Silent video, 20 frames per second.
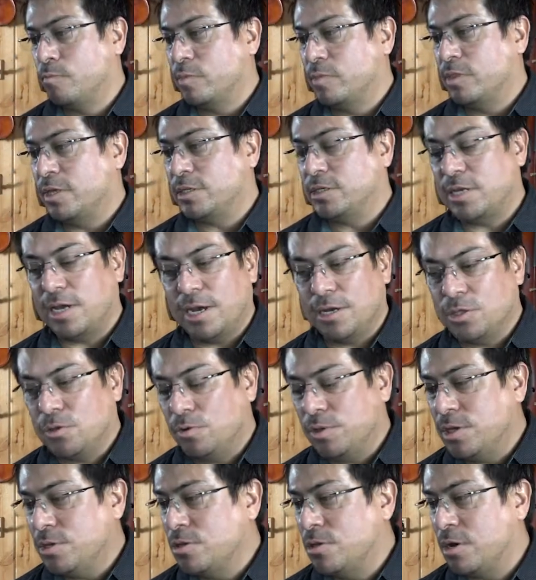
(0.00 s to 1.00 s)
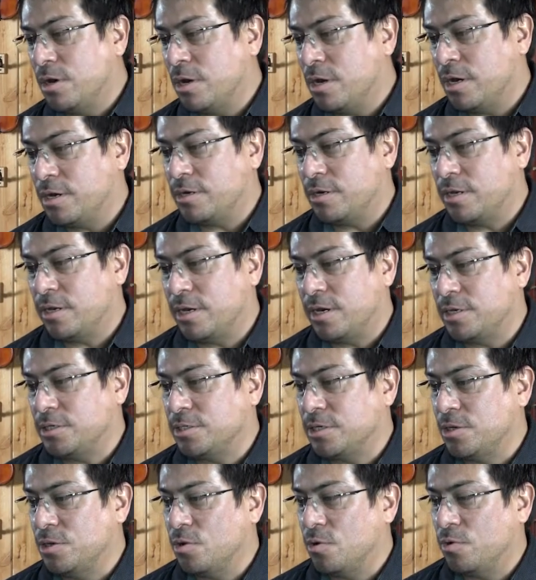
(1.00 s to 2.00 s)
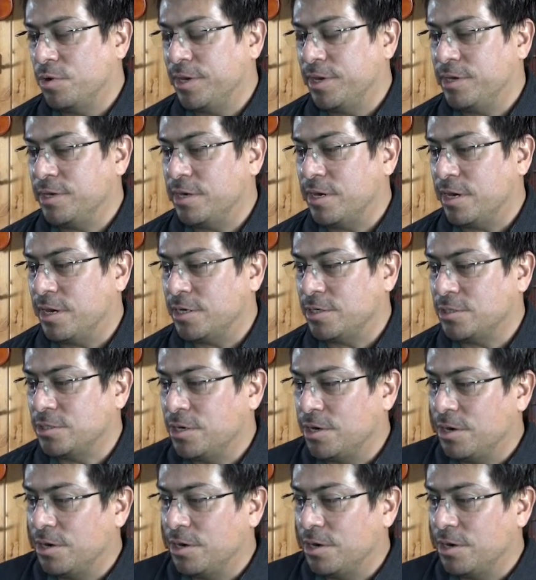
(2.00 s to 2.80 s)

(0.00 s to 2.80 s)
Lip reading: That's actually not as annoying as